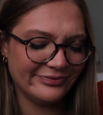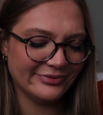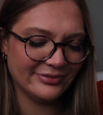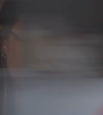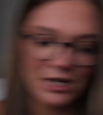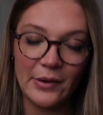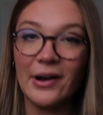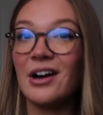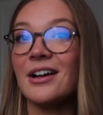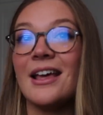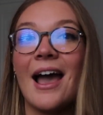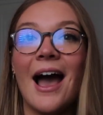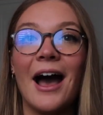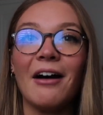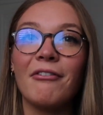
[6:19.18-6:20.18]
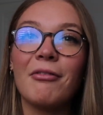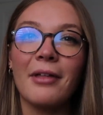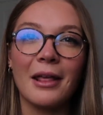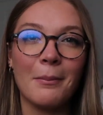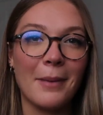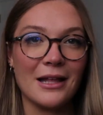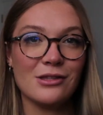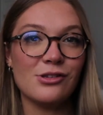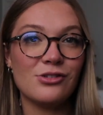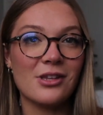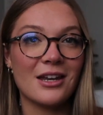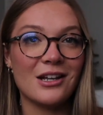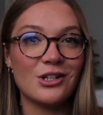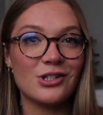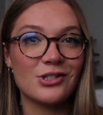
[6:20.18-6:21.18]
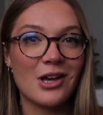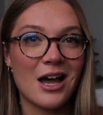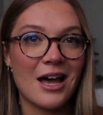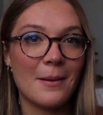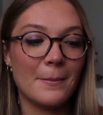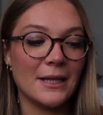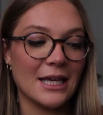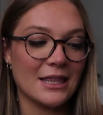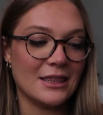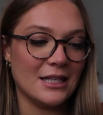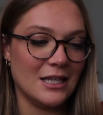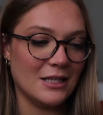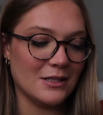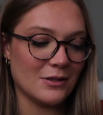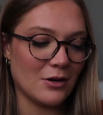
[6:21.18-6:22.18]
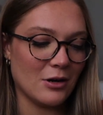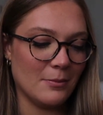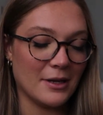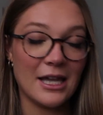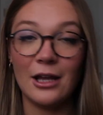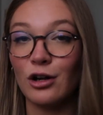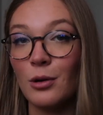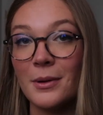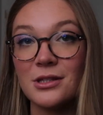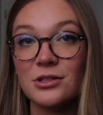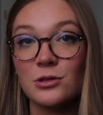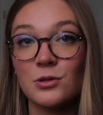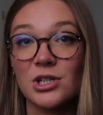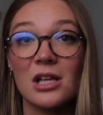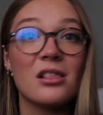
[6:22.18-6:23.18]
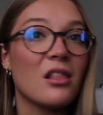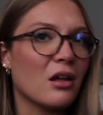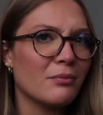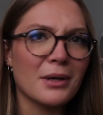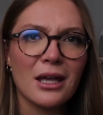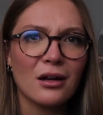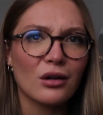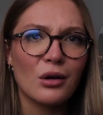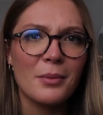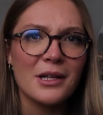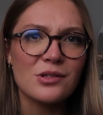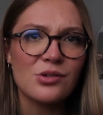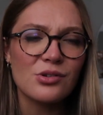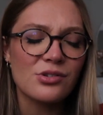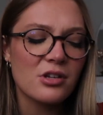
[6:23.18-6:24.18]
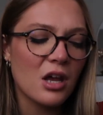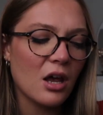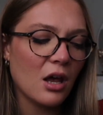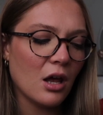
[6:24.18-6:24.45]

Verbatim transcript: I know I already have like pencils that I just got, but like these are mechanical pencils, which I love mechanical pencils